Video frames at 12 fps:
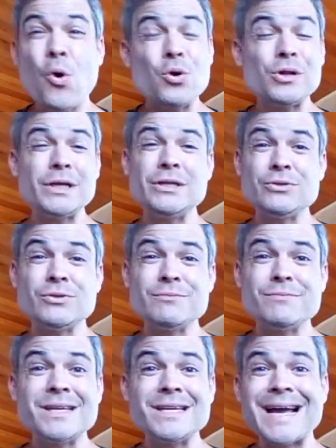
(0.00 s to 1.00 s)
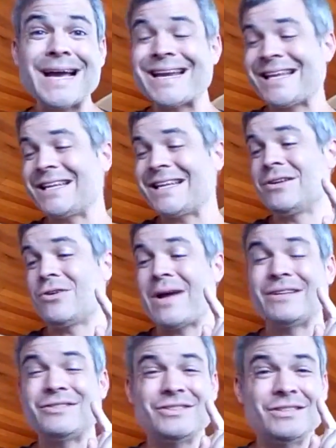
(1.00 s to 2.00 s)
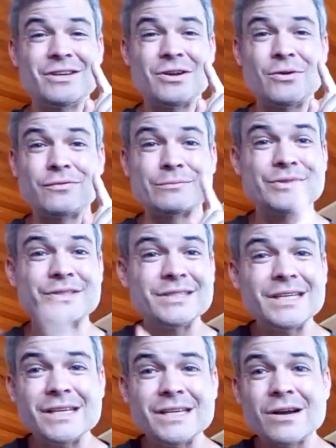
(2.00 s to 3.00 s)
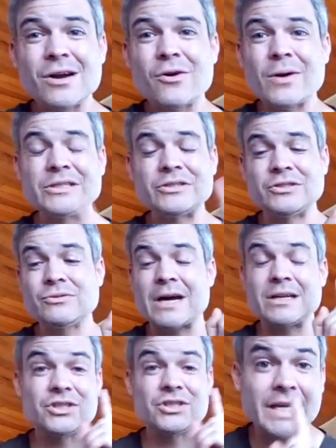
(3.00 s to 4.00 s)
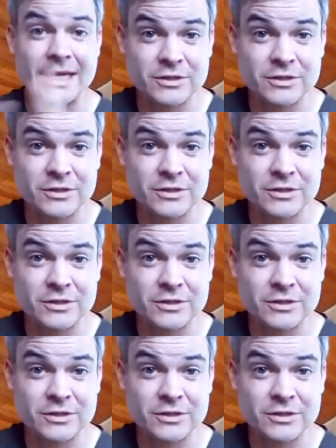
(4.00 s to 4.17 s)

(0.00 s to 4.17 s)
Totally new to me. I didn't know SEO from CEO. I just knew how to check